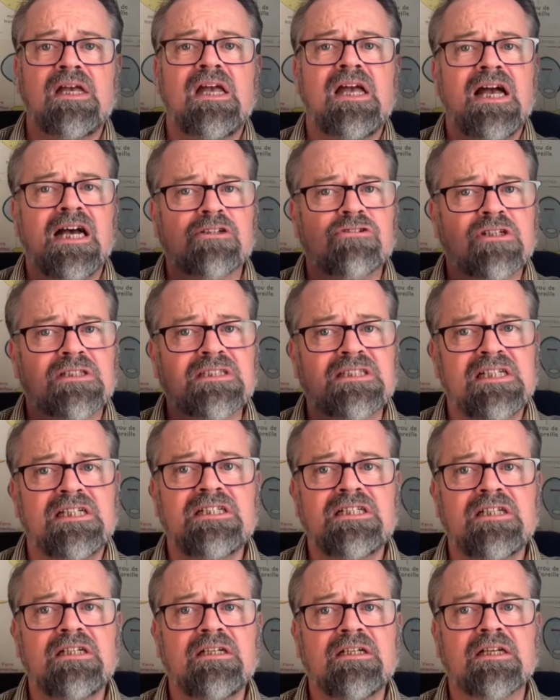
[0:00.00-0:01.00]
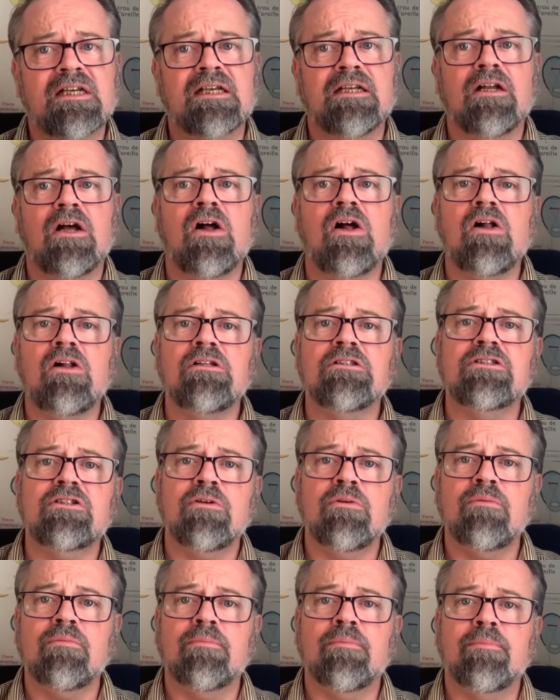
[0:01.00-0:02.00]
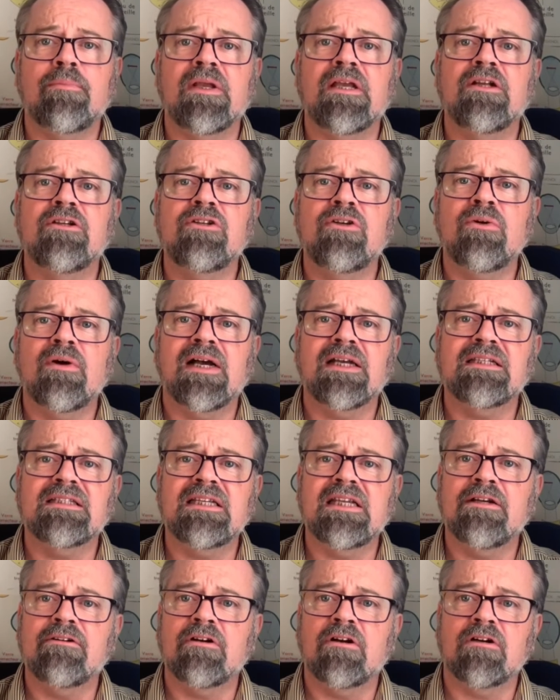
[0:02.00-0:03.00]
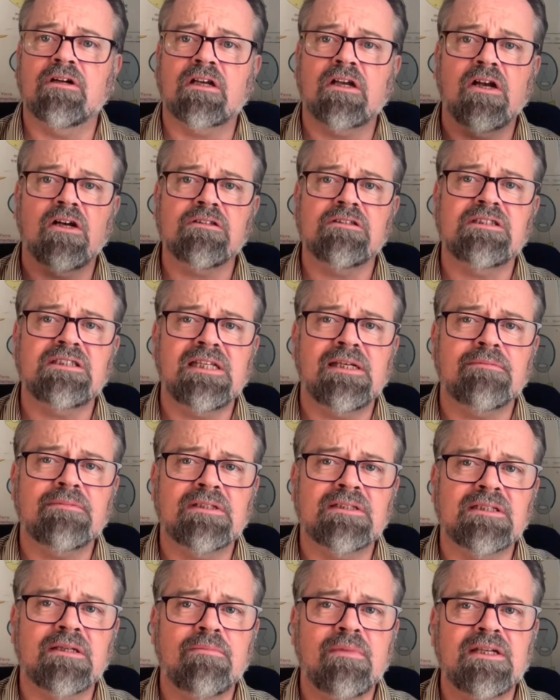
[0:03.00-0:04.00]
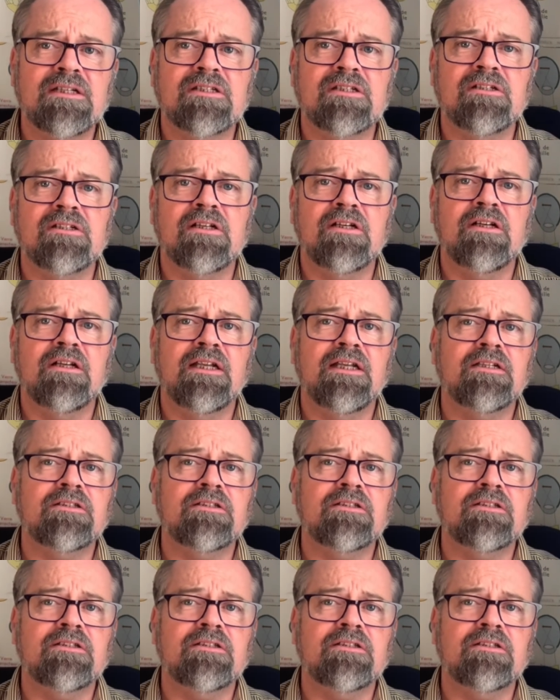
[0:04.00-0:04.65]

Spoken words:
A transition can also be a new idea or a concept, as I mentioned earlier,